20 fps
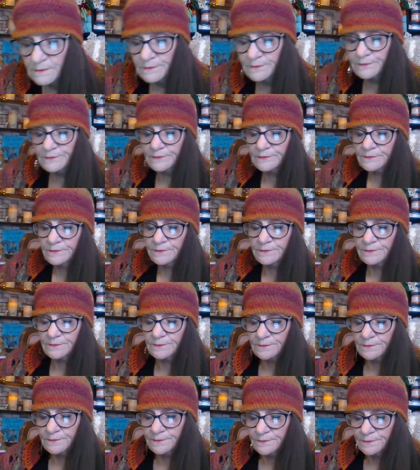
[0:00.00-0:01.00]

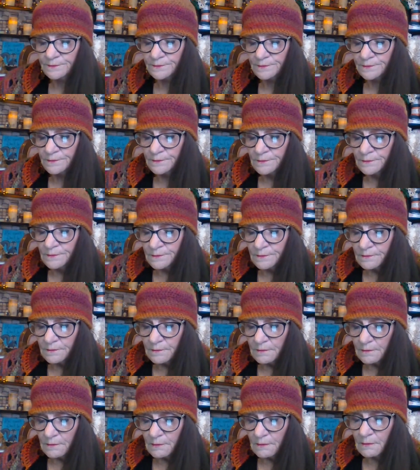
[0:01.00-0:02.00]

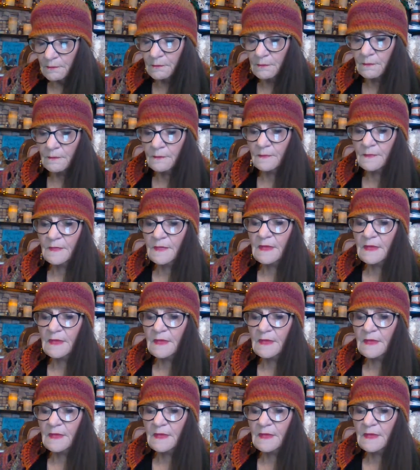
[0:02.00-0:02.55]
No one is speaking in this clip.